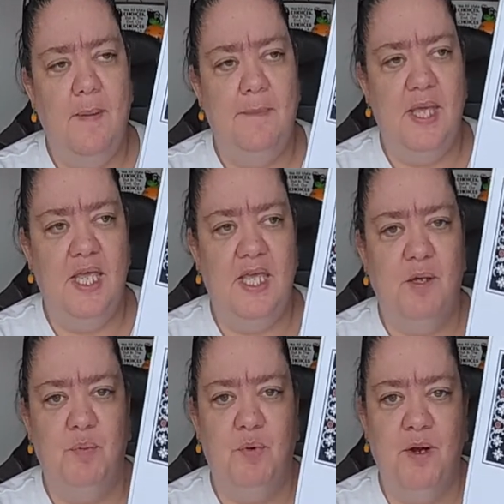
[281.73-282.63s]
Peak
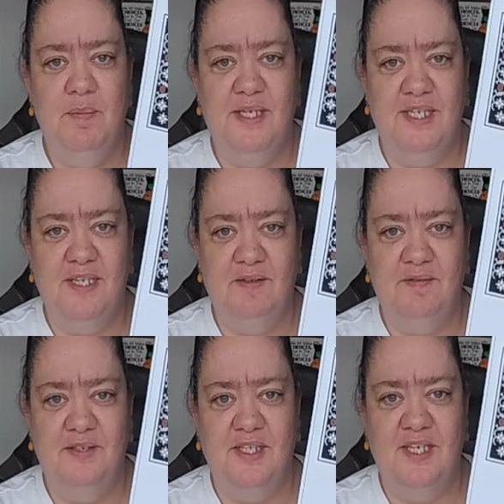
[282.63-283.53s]

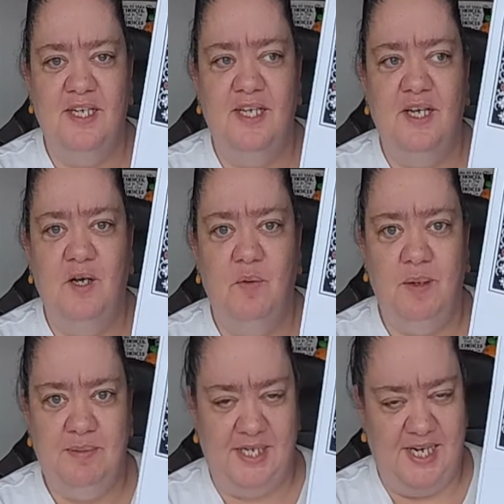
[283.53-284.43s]
Primitives
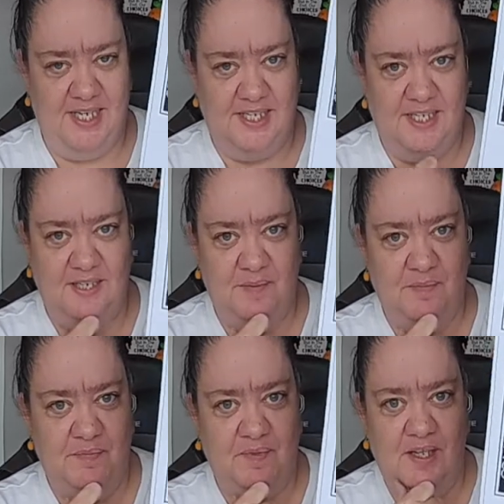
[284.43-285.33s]
website.
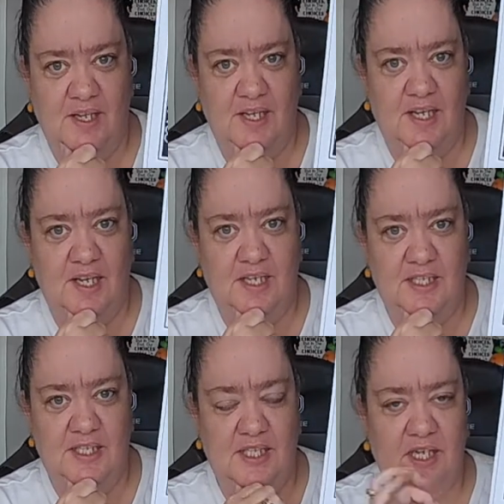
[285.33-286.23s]
And
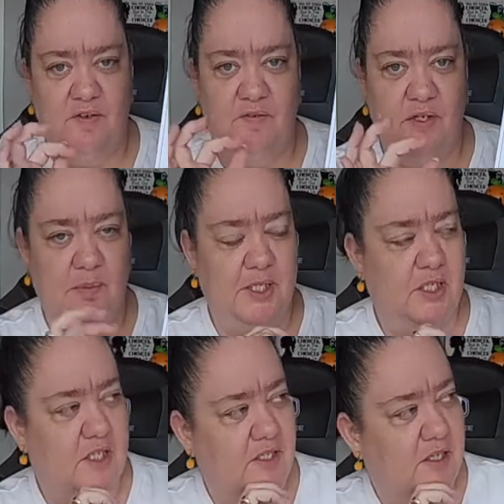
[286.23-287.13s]
it's in their freebie
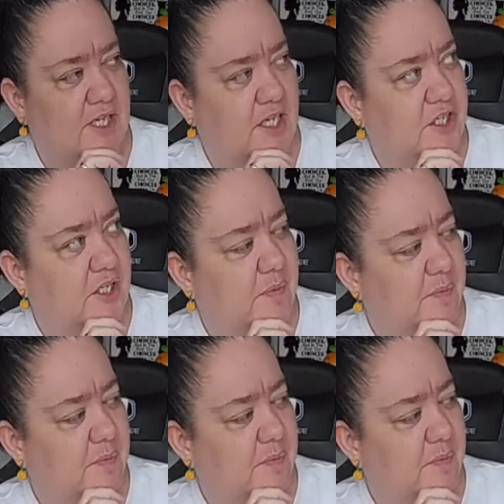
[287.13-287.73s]
section.